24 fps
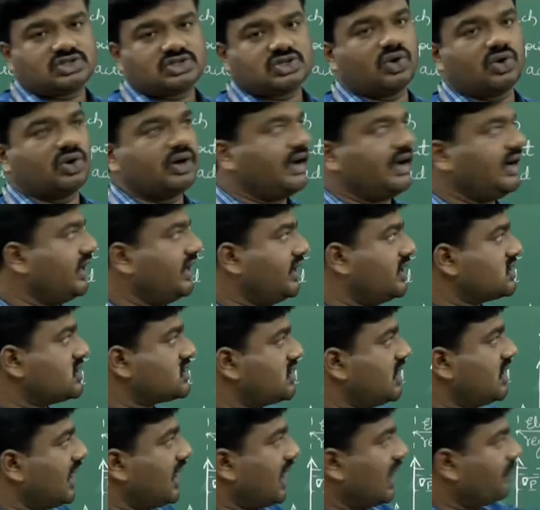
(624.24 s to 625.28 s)
So it is
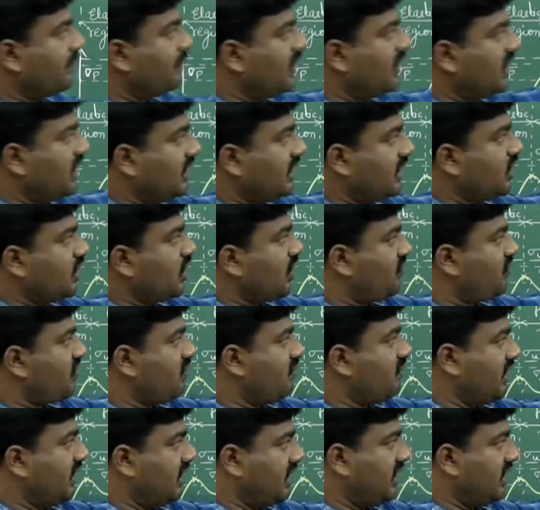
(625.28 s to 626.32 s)
the ability of a
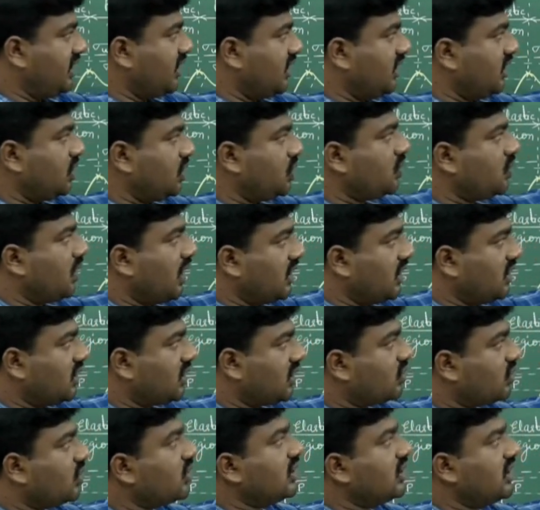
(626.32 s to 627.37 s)
material to
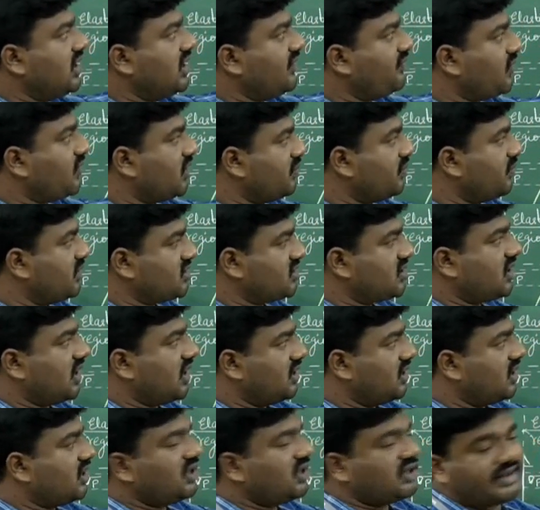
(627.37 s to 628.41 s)
undergo deformation
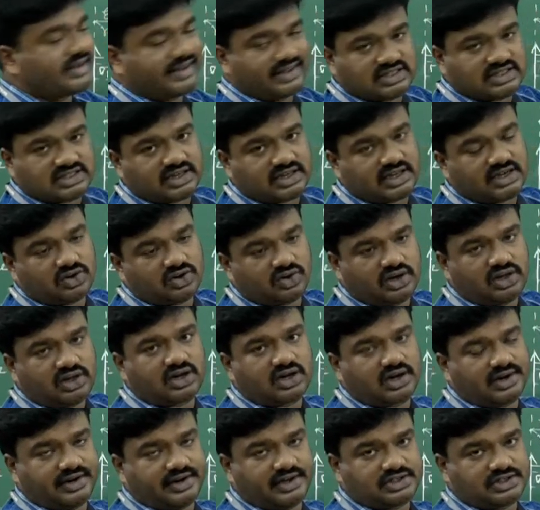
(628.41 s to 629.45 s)
under tensile loading
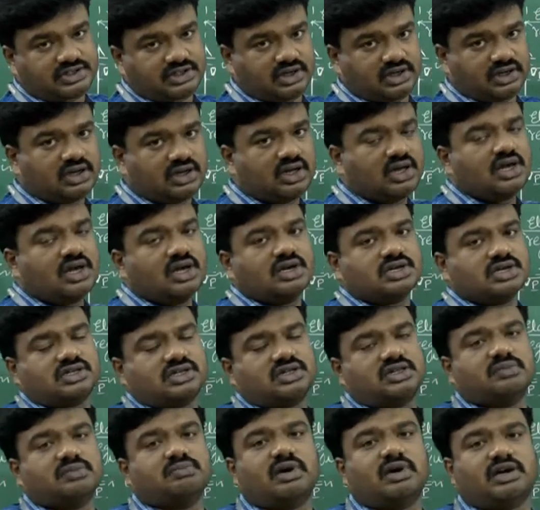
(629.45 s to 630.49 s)
condition.
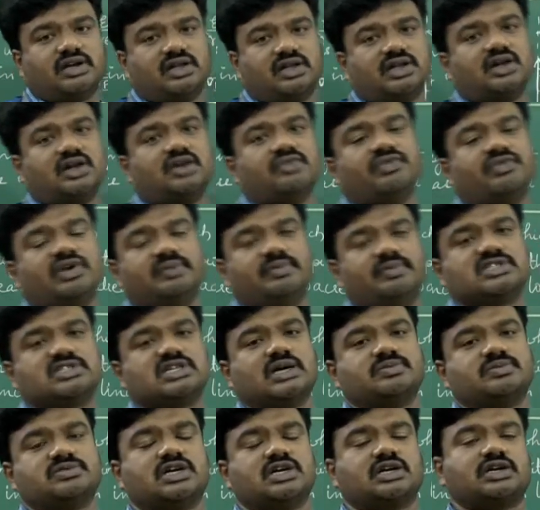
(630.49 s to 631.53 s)
See, the material will be
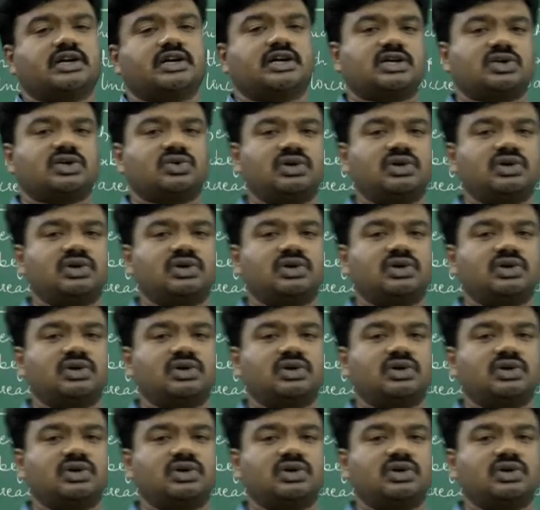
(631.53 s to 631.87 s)
subjected